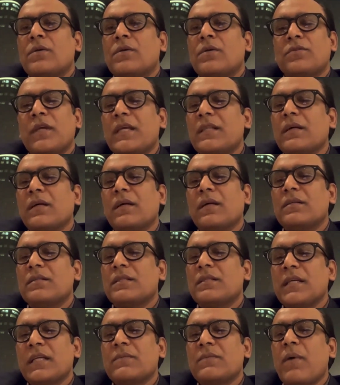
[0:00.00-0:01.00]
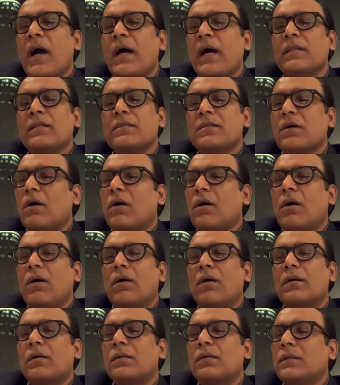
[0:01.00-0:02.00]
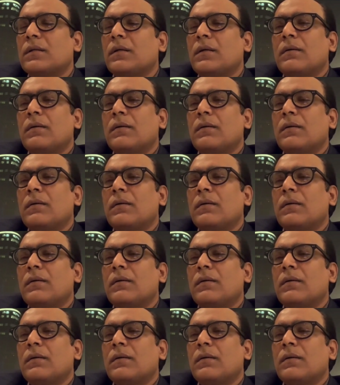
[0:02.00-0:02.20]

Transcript: So either 6 vials or